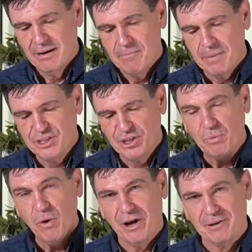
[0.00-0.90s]
But you know
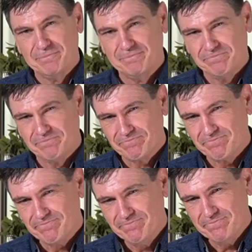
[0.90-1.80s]
what?
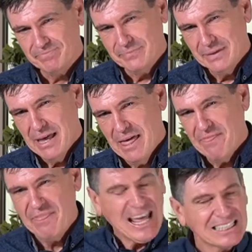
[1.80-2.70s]

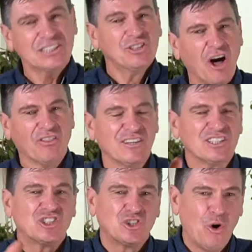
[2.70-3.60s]
That's not the
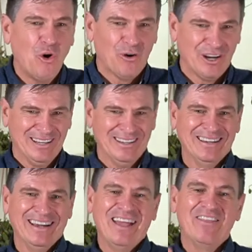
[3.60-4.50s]
story
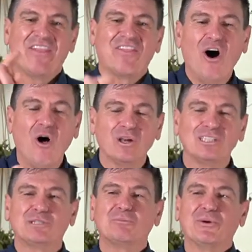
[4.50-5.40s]
that the Holy
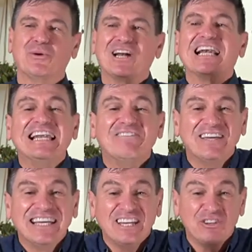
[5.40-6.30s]
Spirit
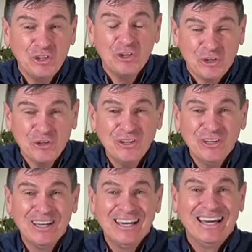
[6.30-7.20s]
living in you
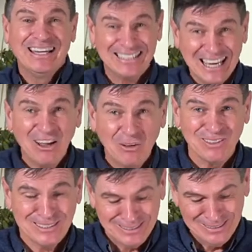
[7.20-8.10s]

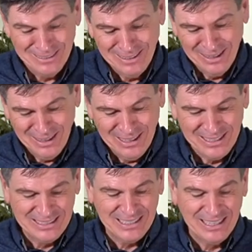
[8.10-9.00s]
tells. He
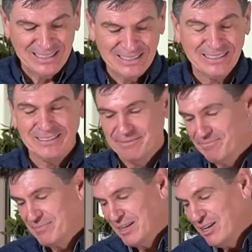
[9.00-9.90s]
says,
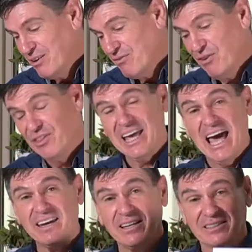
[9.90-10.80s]
for the
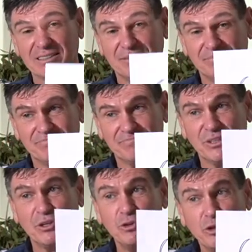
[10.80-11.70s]
addict,
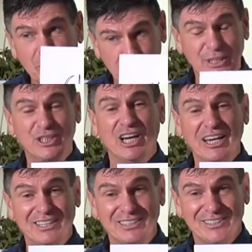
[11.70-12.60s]
you can be
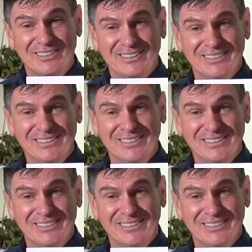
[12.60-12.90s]
changed.